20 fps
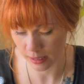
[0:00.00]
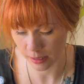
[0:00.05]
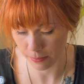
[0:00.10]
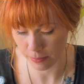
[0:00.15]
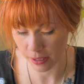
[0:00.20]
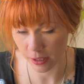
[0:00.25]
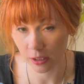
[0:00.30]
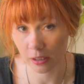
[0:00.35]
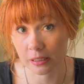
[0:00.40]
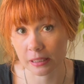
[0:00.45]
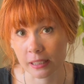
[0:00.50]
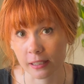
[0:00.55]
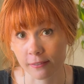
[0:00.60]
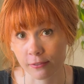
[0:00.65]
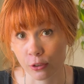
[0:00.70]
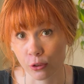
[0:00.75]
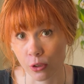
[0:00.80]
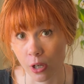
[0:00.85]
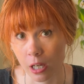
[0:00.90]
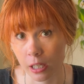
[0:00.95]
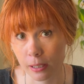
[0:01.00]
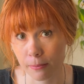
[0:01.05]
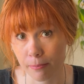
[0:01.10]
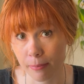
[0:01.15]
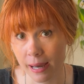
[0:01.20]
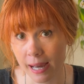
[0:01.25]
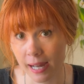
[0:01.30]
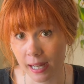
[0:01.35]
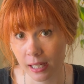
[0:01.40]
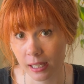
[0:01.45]
And apparently if you knock it
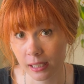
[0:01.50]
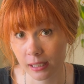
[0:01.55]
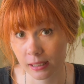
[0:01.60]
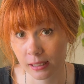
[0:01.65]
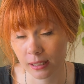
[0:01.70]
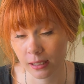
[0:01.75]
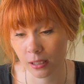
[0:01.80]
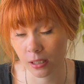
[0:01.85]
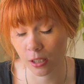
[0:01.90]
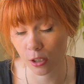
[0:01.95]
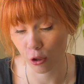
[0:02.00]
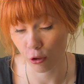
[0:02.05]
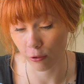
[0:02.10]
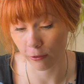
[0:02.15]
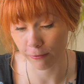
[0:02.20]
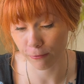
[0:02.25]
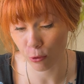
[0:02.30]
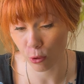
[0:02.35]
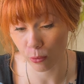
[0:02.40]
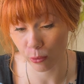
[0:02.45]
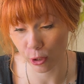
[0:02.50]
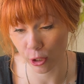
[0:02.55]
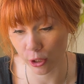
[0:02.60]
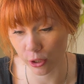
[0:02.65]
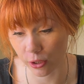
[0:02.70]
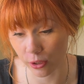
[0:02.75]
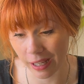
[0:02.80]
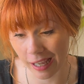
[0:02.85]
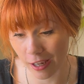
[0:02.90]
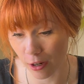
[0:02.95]
back or
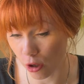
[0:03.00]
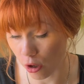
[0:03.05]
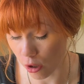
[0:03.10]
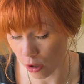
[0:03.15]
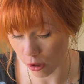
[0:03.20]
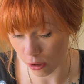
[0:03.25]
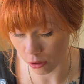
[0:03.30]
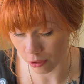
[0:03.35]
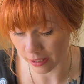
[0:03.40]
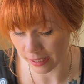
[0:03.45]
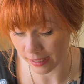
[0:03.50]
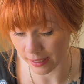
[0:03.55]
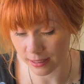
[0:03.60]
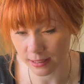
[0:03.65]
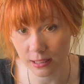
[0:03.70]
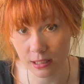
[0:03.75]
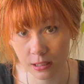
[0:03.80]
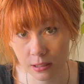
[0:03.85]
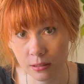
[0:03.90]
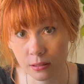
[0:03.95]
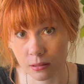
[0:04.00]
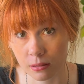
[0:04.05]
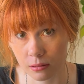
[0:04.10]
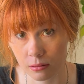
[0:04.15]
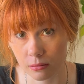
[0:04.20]
forward at all, it's